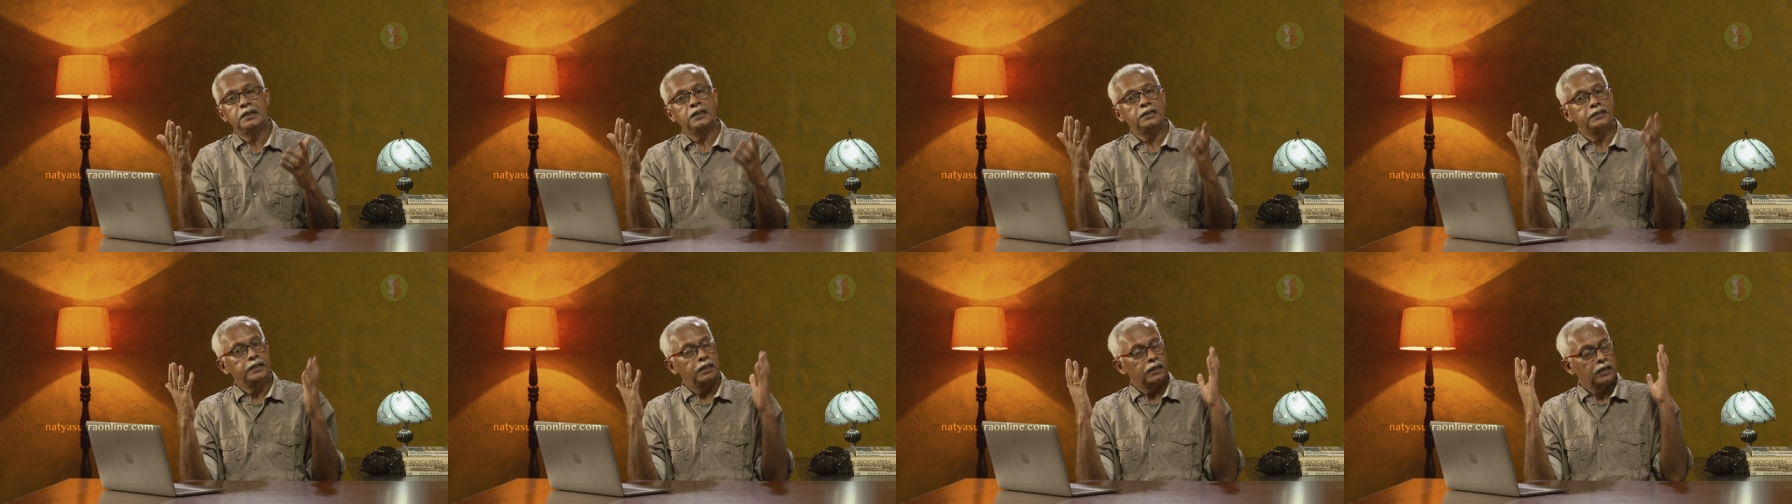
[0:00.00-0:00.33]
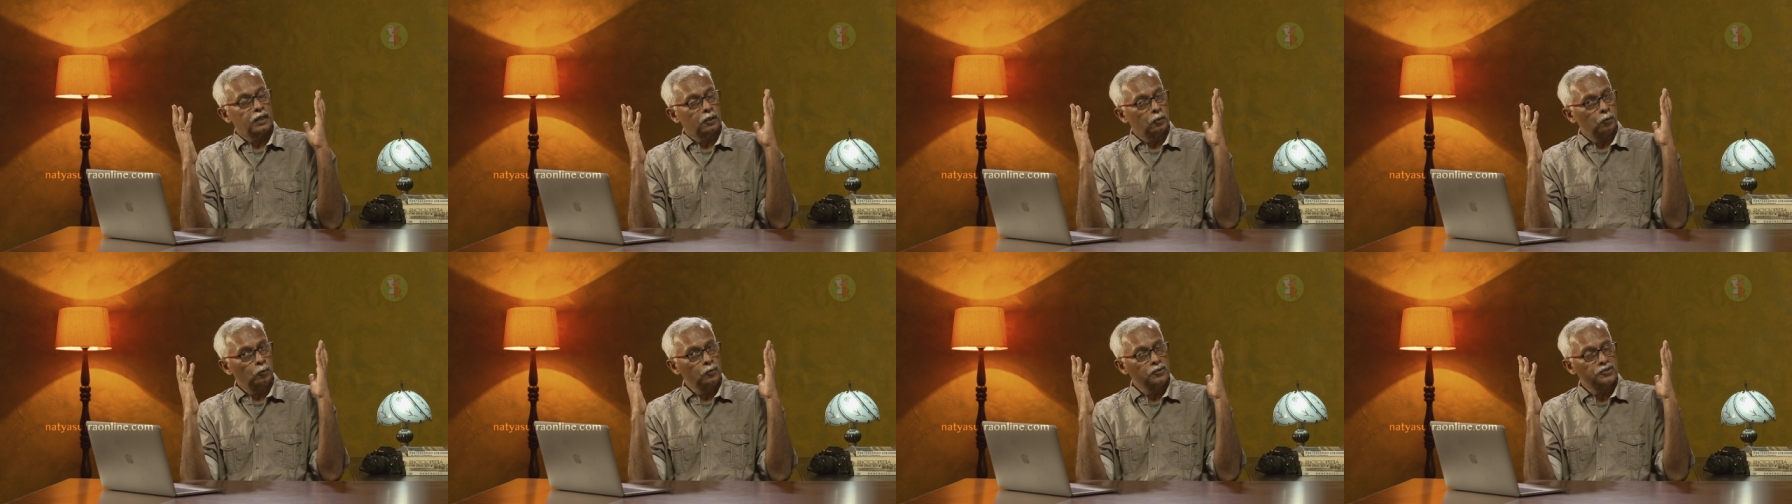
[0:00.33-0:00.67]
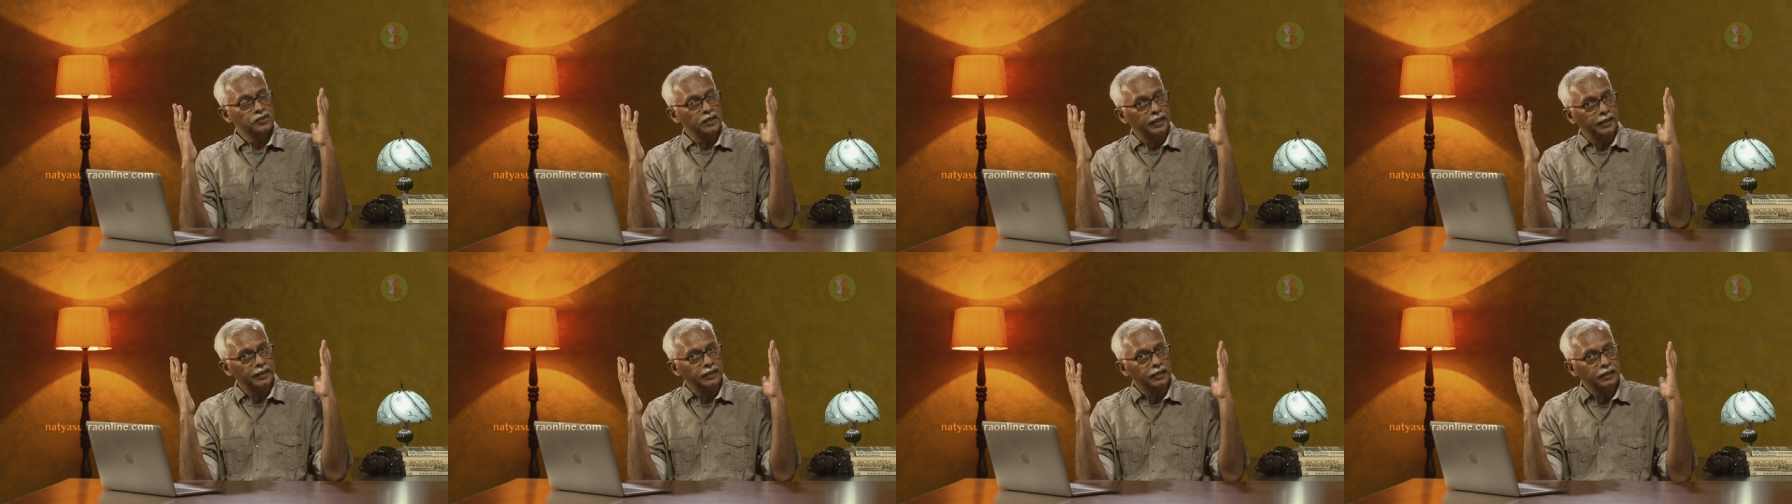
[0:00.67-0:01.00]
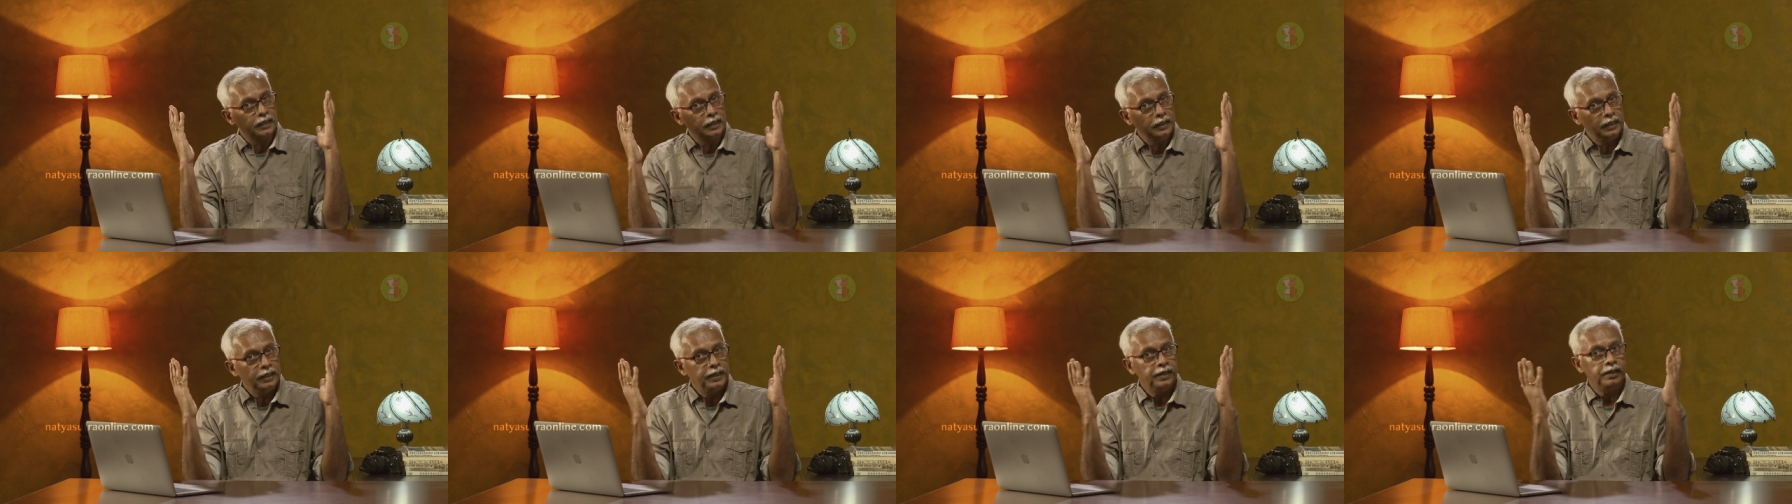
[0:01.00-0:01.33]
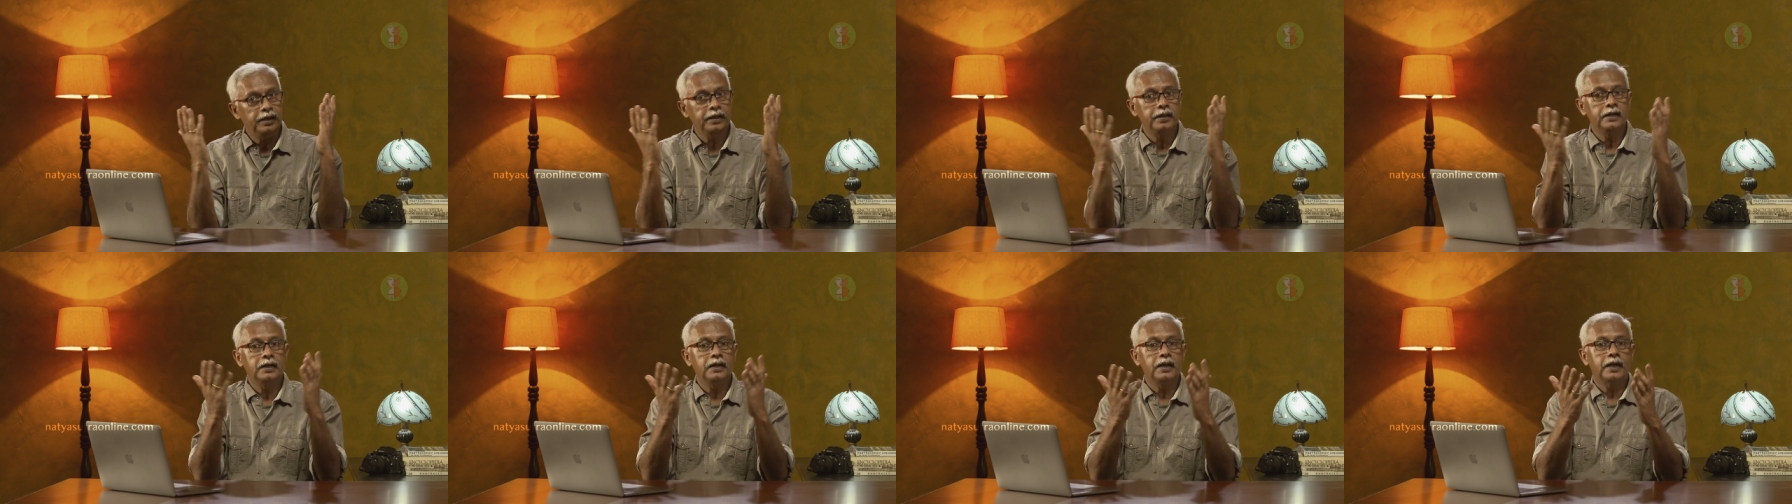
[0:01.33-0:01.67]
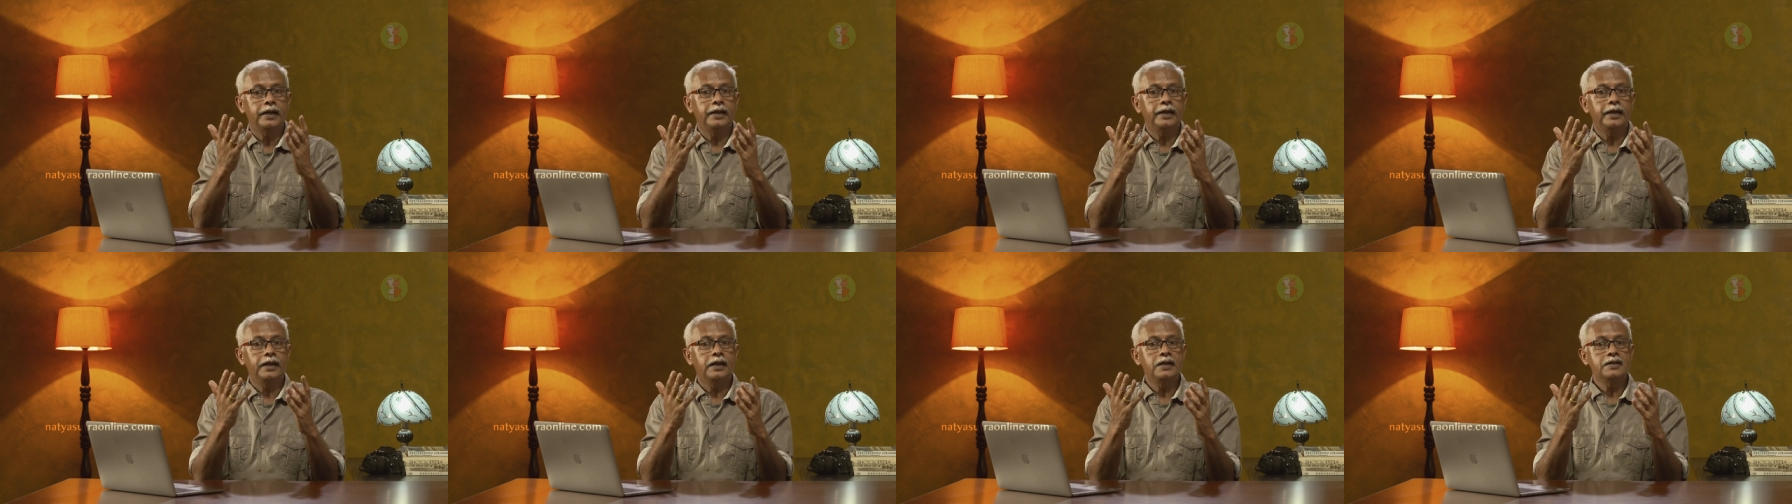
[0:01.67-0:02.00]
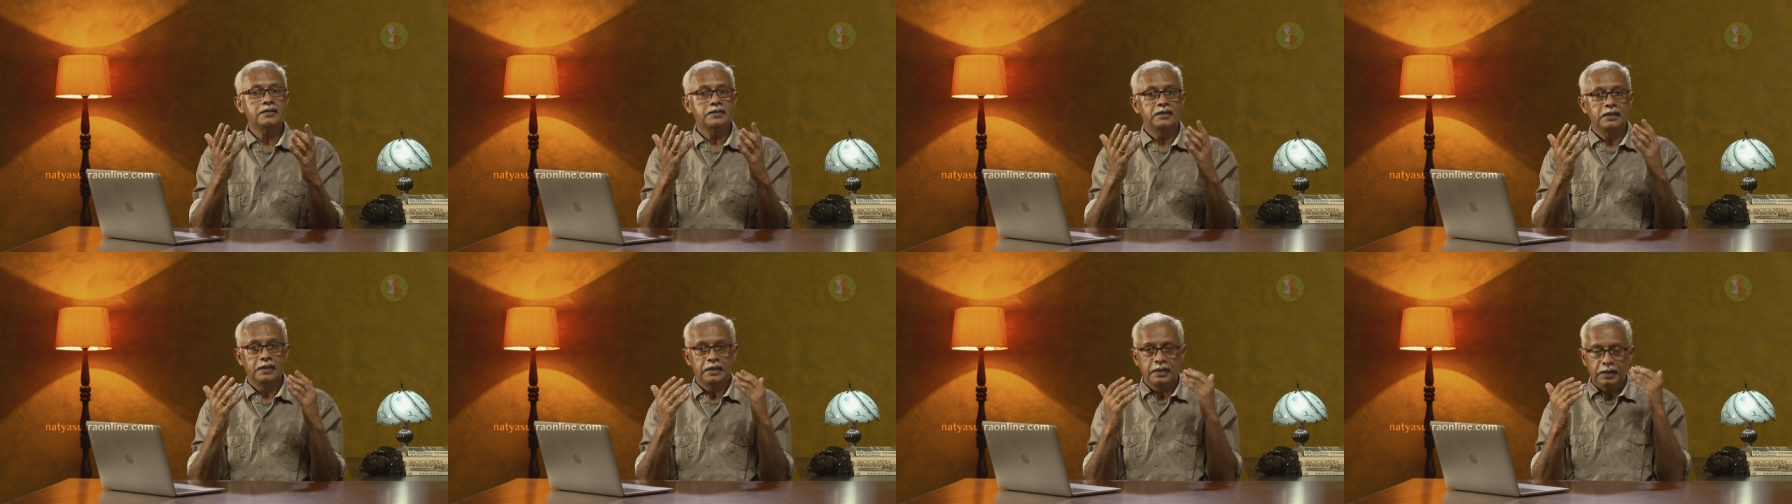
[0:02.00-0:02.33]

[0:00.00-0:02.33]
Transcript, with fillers: There are rules like leading lines,